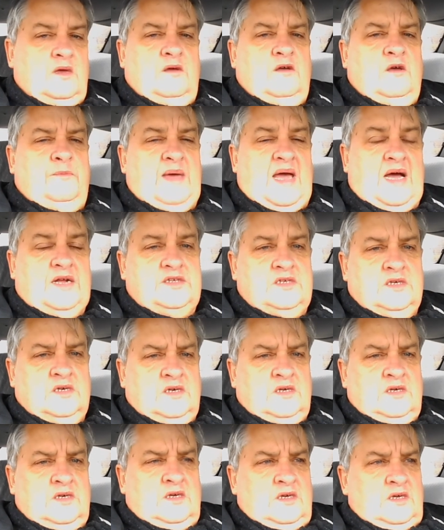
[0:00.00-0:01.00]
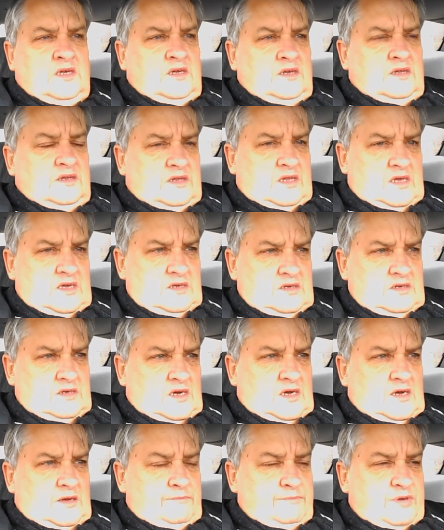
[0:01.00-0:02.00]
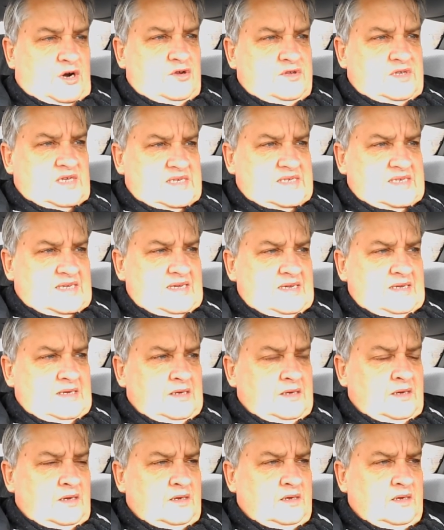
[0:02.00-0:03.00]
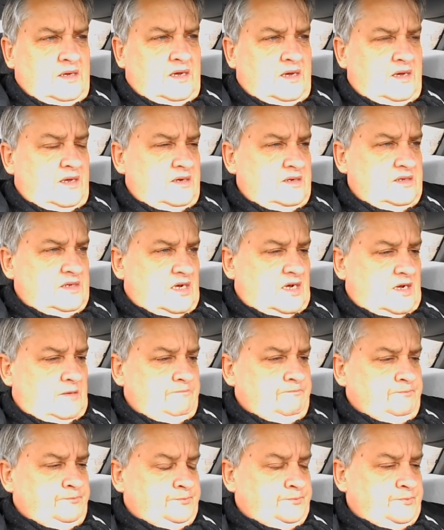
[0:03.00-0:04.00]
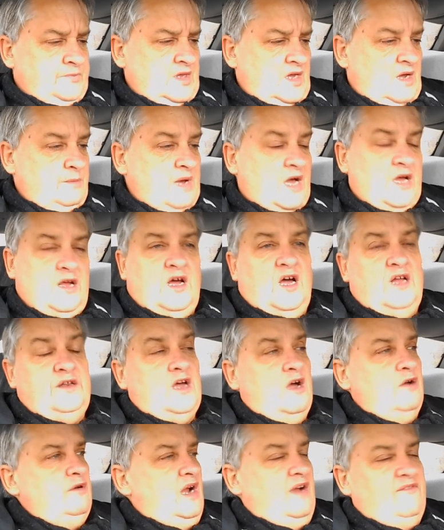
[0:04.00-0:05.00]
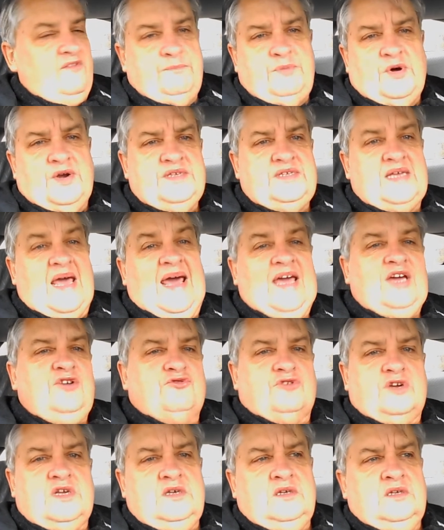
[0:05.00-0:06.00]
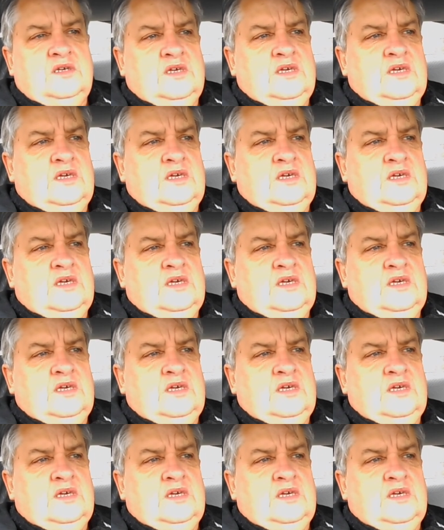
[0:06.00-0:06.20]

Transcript: about the protesting, and I know everybody's angry